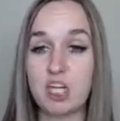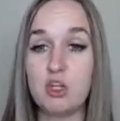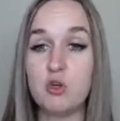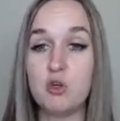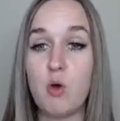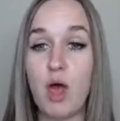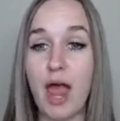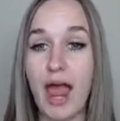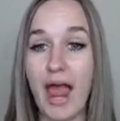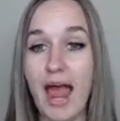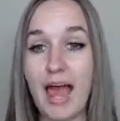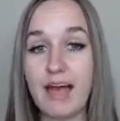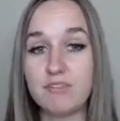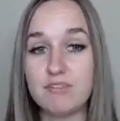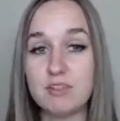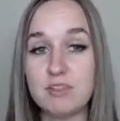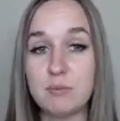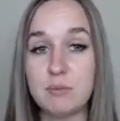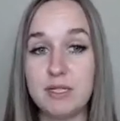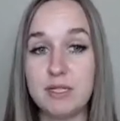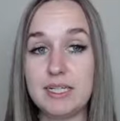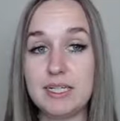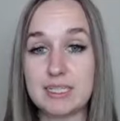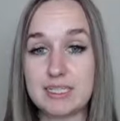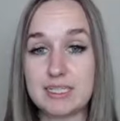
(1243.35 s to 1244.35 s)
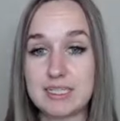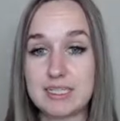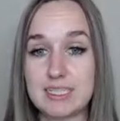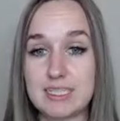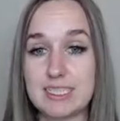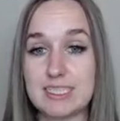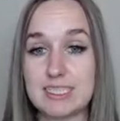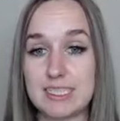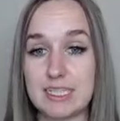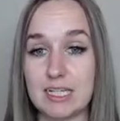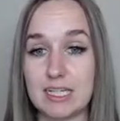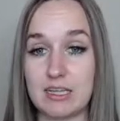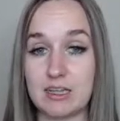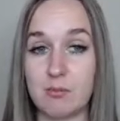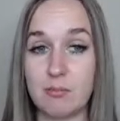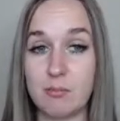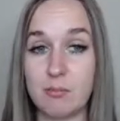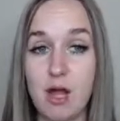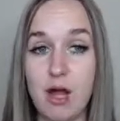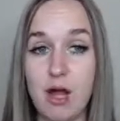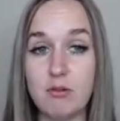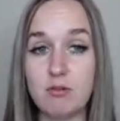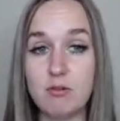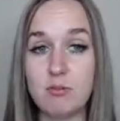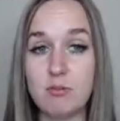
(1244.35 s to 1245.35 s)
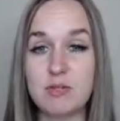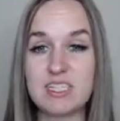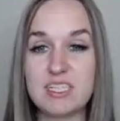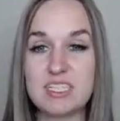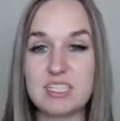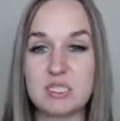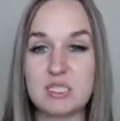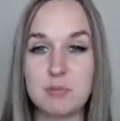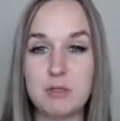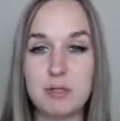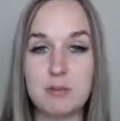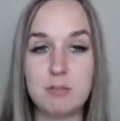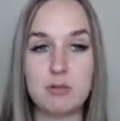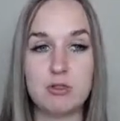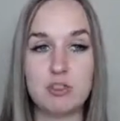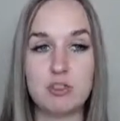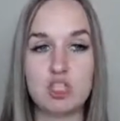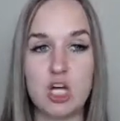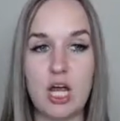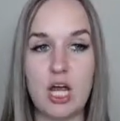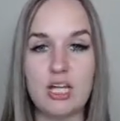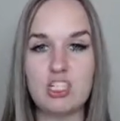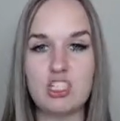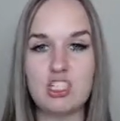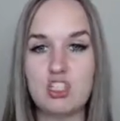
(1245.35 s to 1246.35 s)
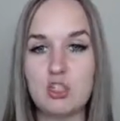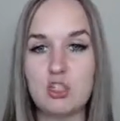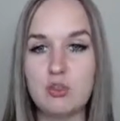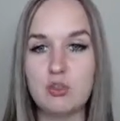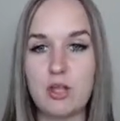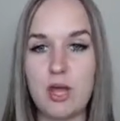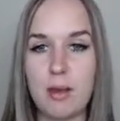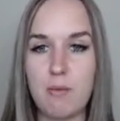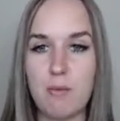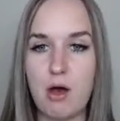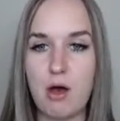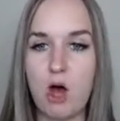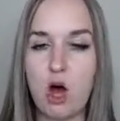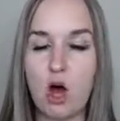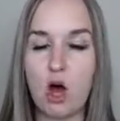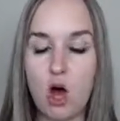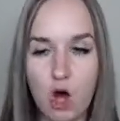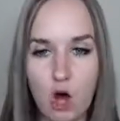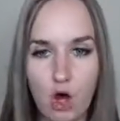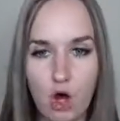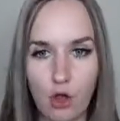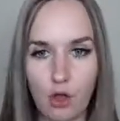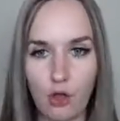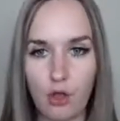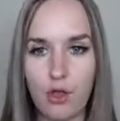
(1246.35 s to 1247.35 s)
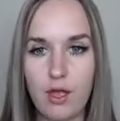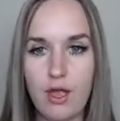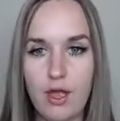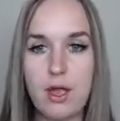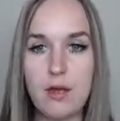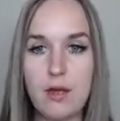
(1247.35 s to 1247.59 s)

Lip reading: You have to be consistent. The problem is people try to do them all,